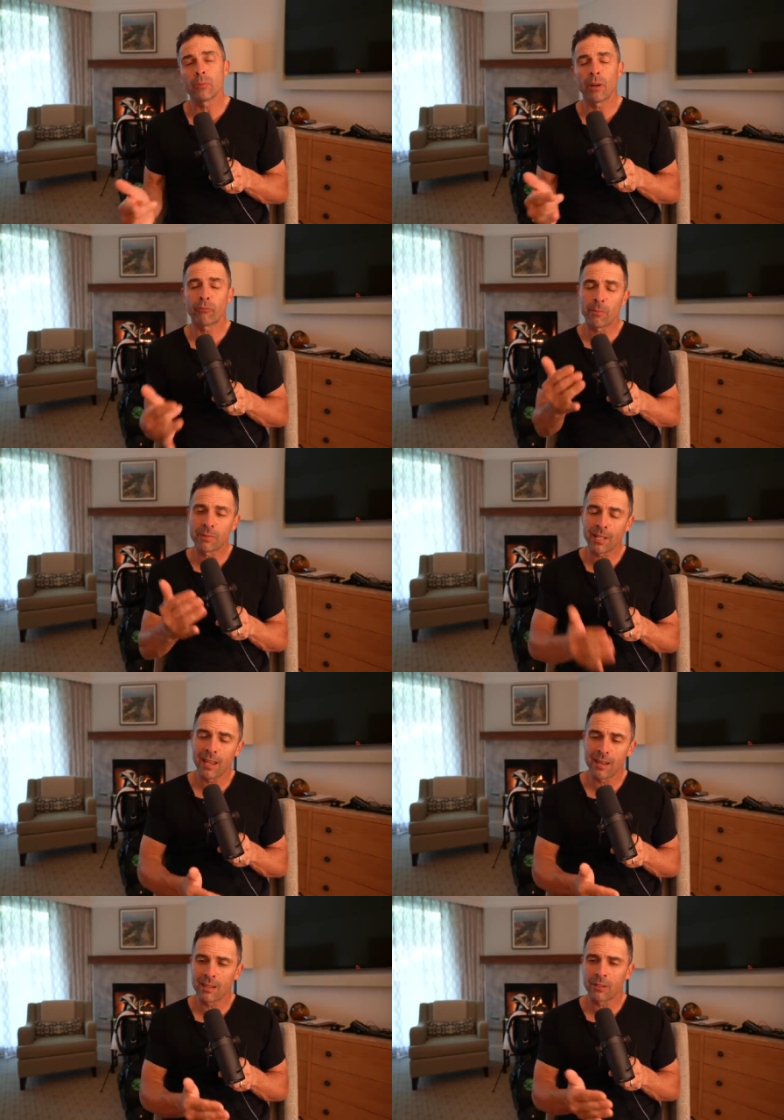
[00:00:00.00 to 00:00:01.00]
But from
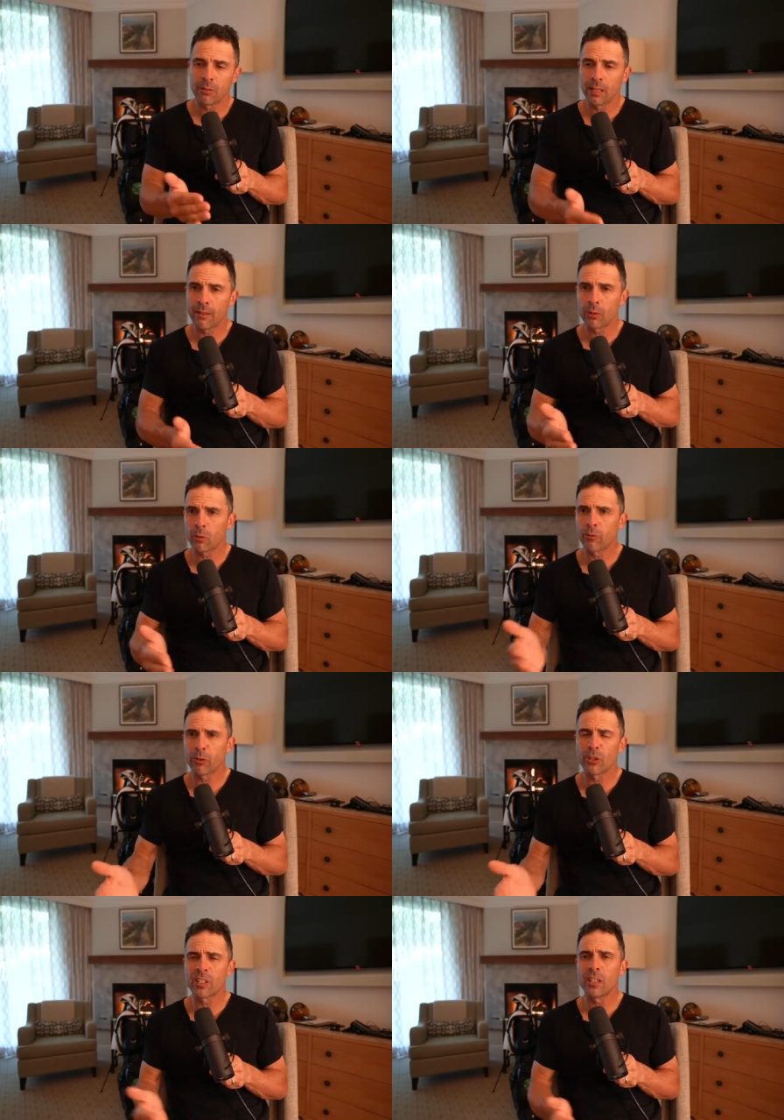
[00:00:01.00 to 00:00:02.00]
ten to eleven, twelve,
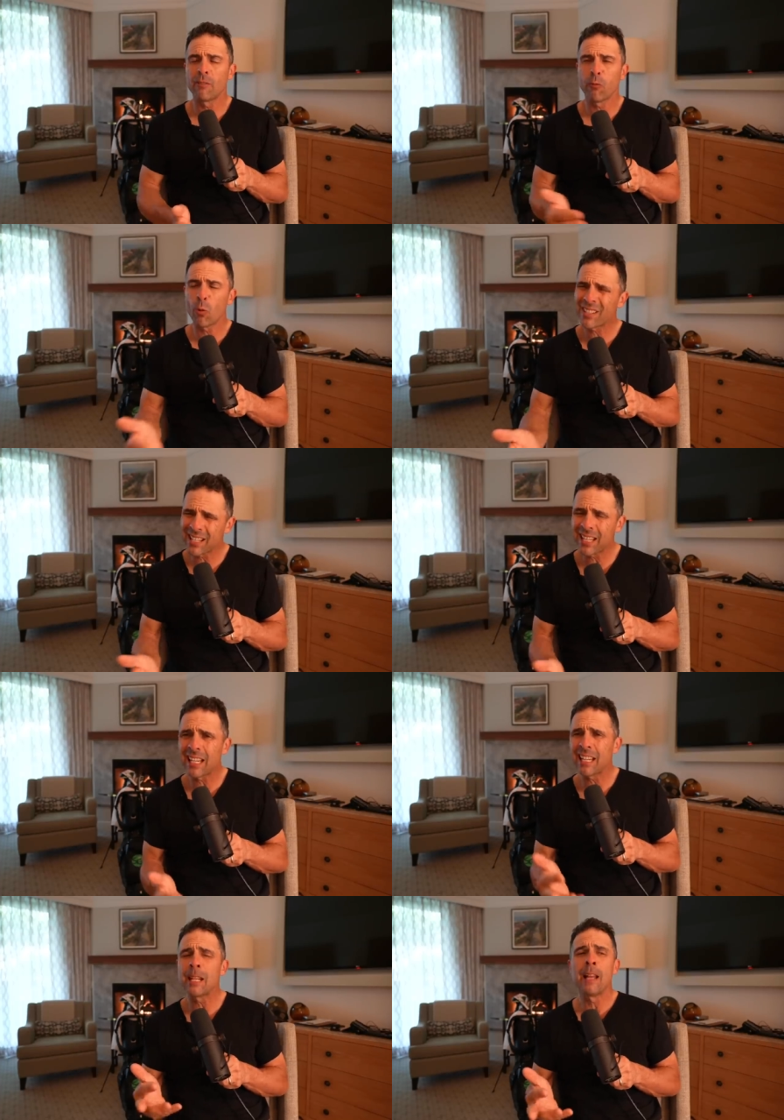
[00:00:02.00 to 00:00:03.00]
thirteen,
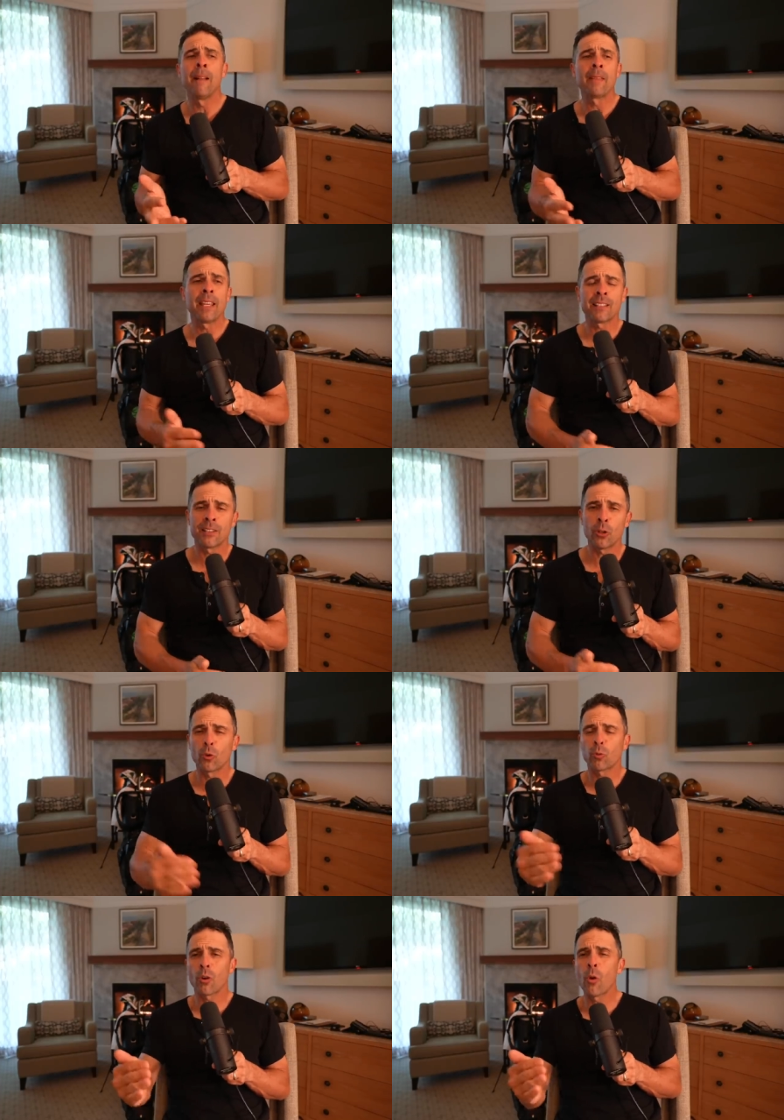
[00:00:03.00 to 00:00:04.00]
fourteen, he's still
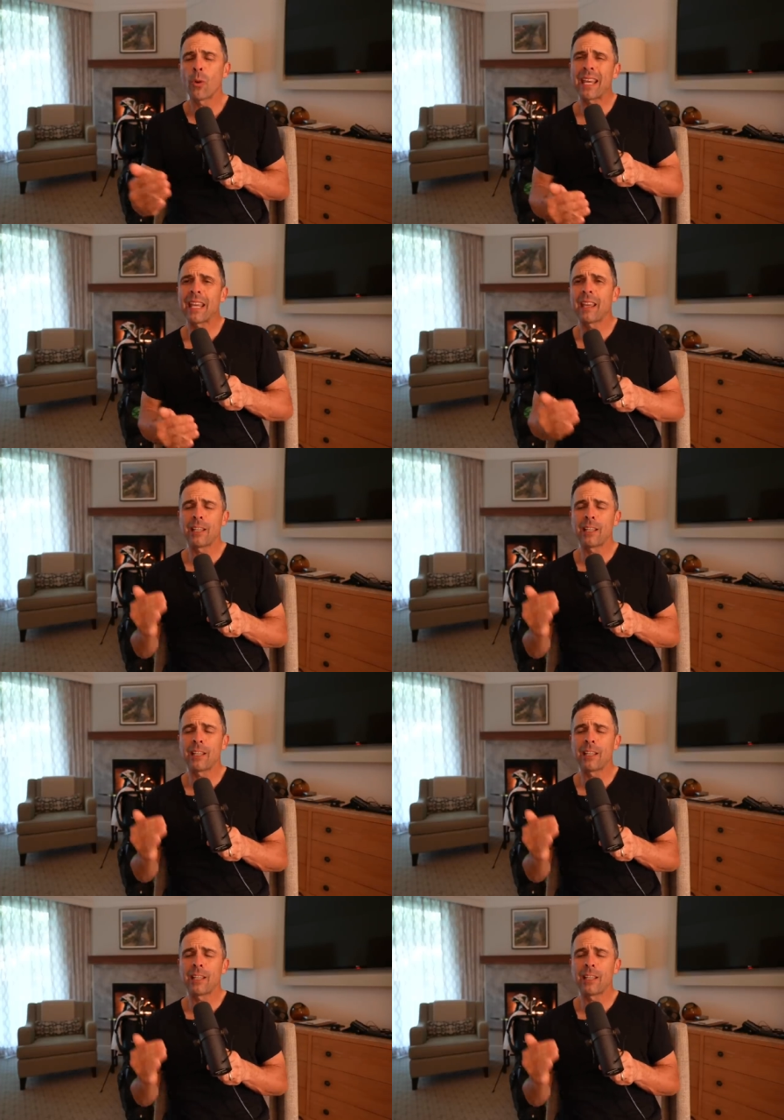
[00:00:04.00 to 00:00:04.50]
growing.